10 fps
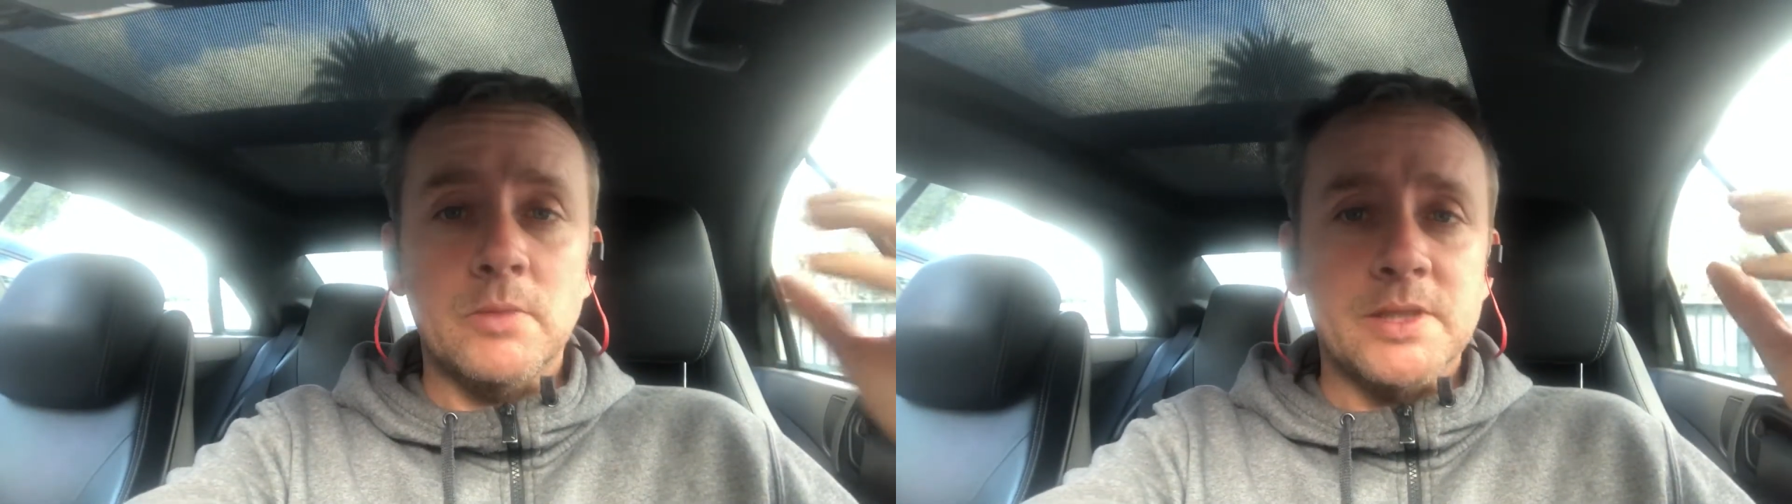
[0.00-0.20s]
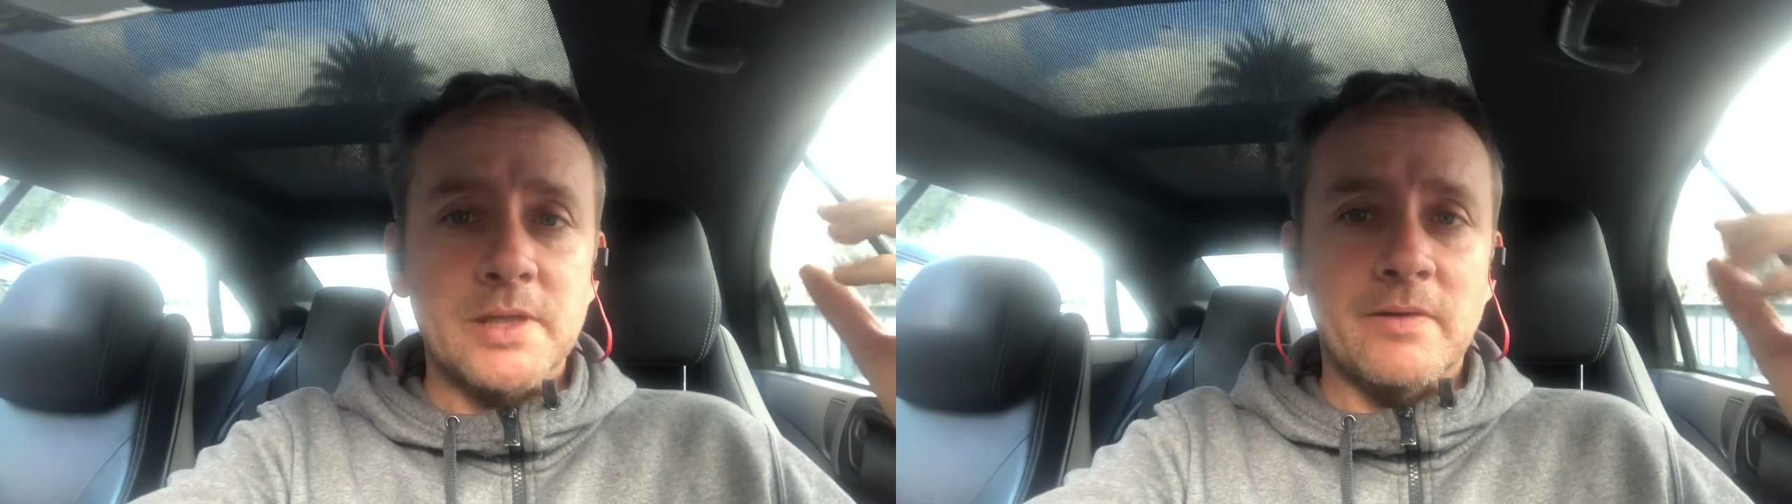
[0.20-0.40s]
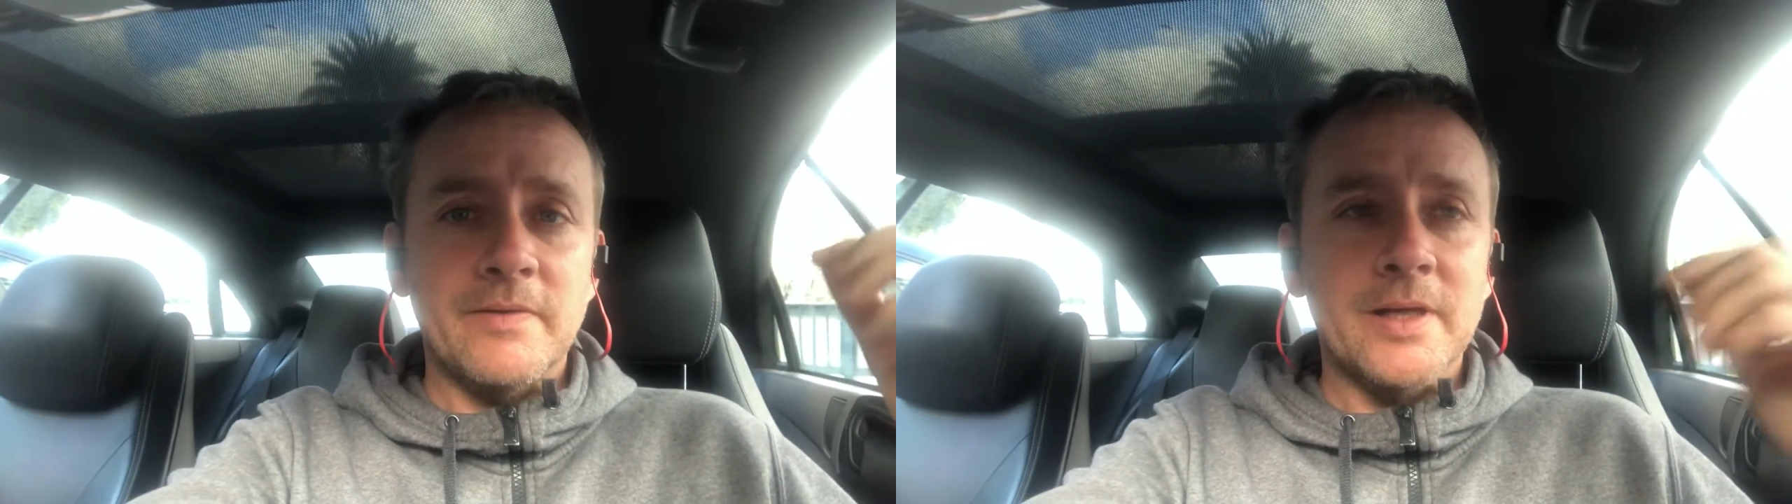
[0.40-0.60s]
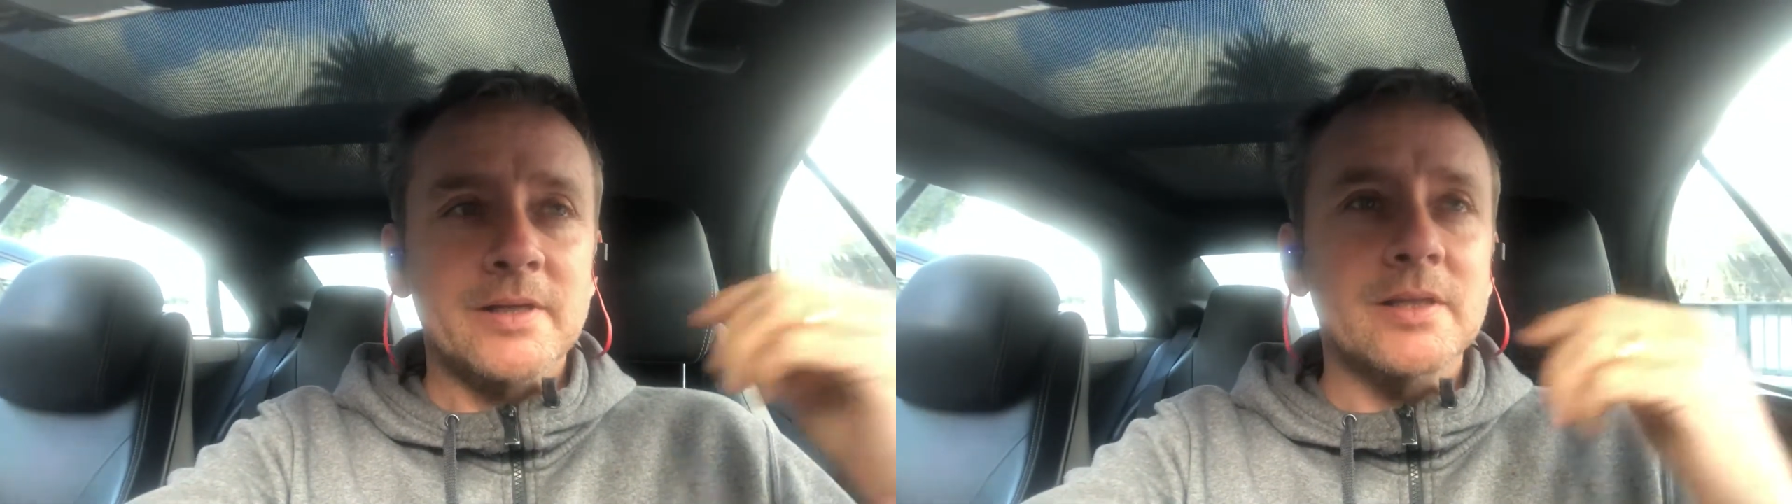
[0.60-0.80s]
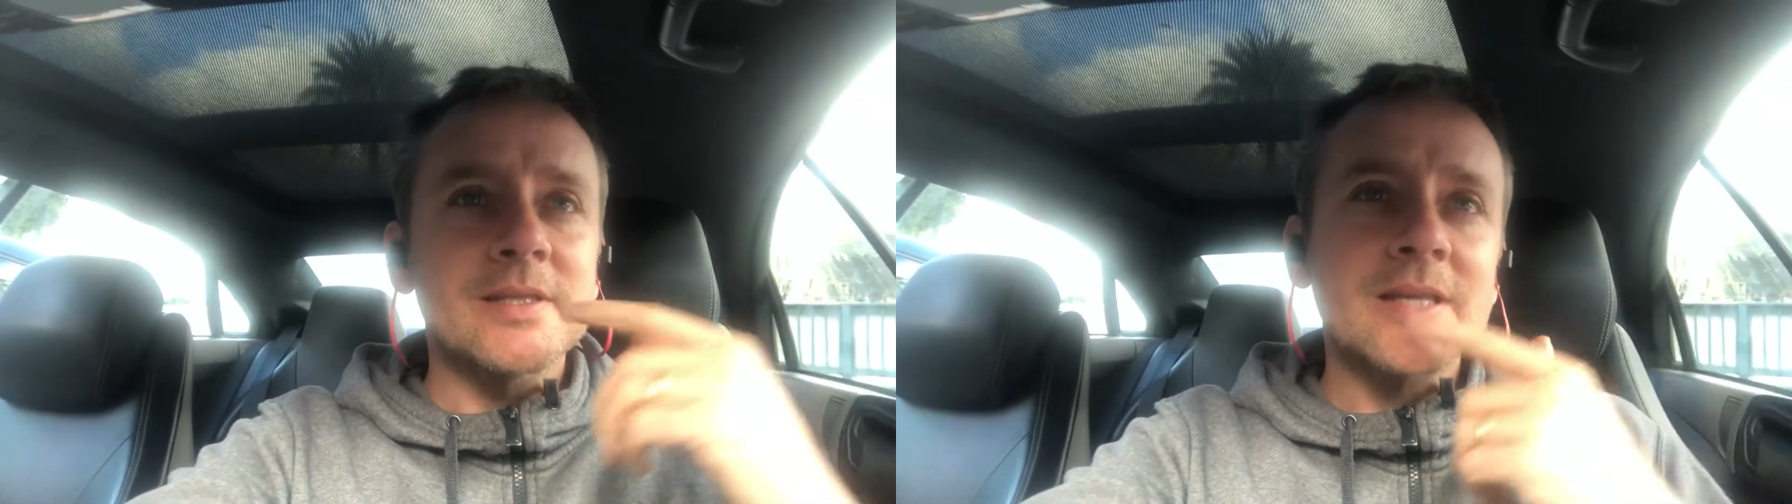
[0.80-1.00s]
myself
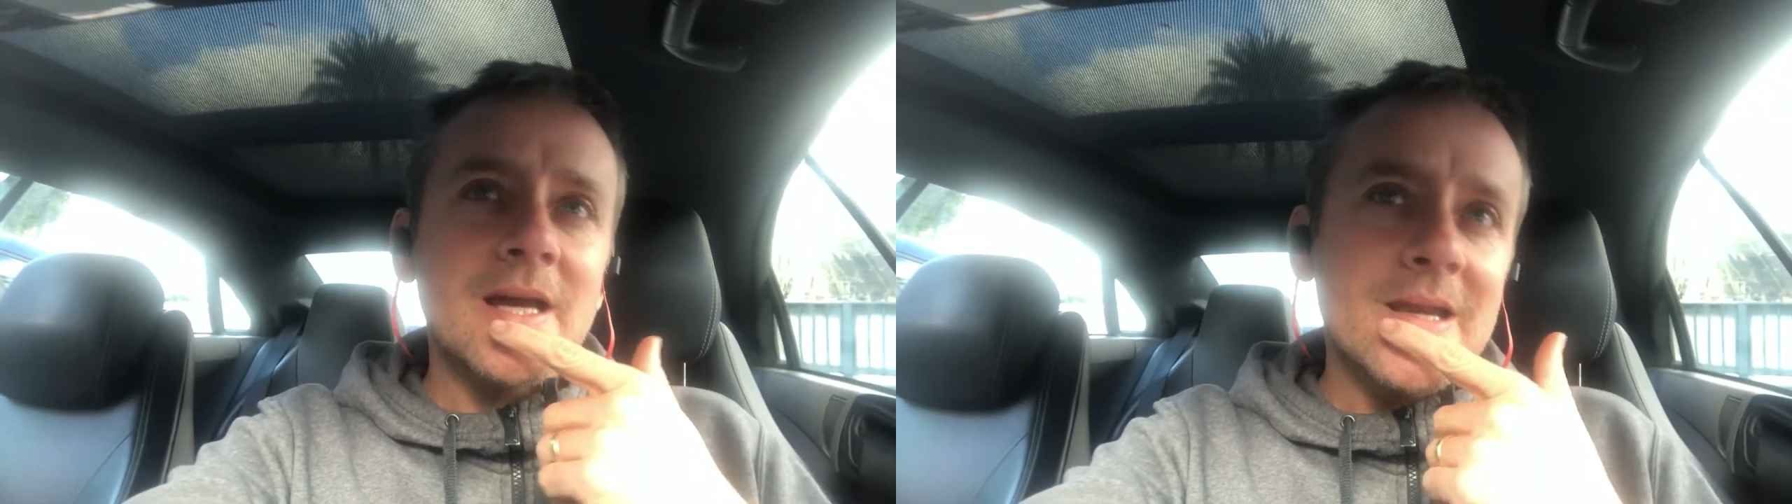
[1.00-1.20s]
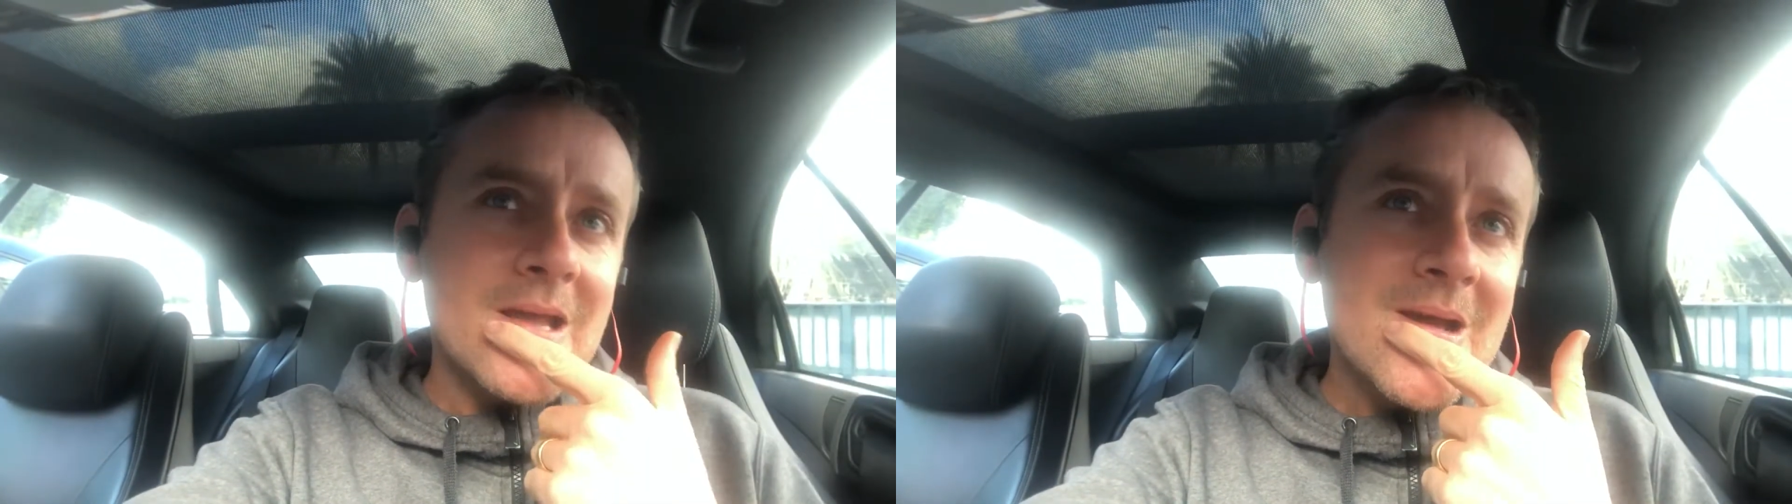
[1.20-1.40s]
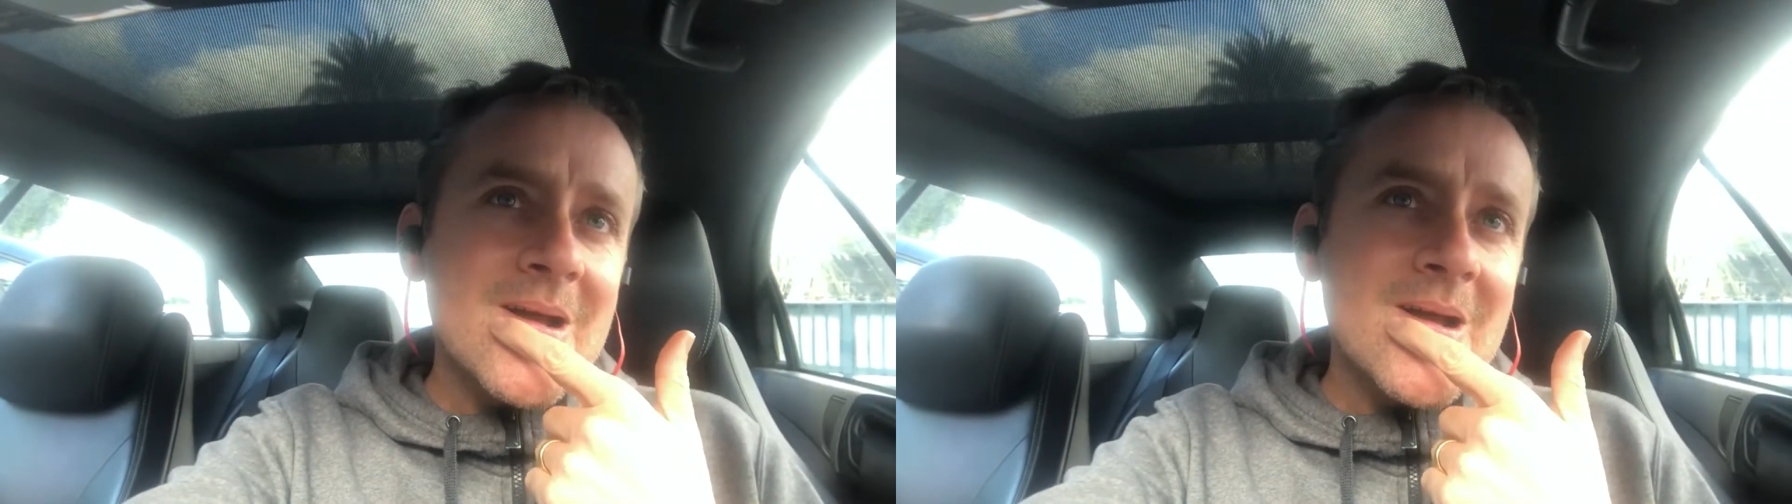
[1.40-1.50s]
actually, saying,